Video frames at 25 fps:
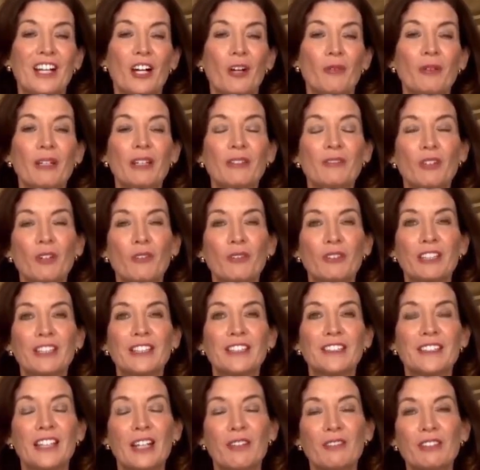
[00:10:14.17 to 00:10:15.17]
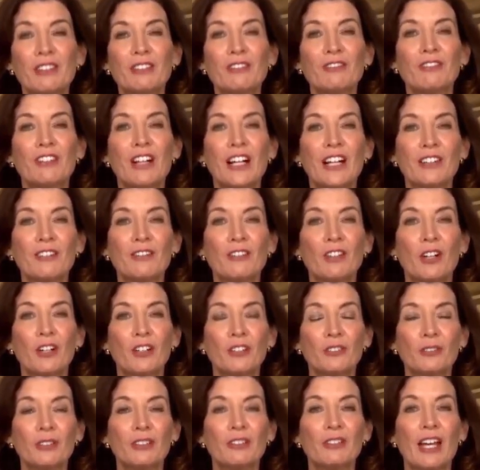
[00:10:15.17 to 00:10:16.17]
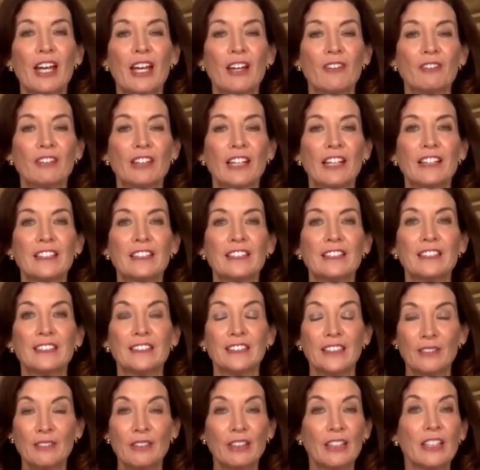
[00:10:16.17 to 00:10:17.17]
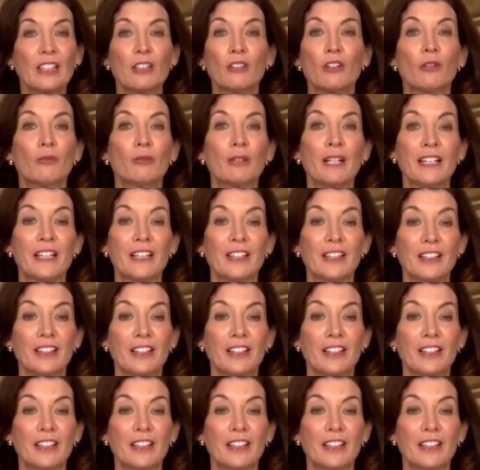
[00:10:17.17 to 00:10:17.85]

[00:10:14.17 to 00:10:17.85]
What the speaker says: We have already 7,500 Afghans living here already,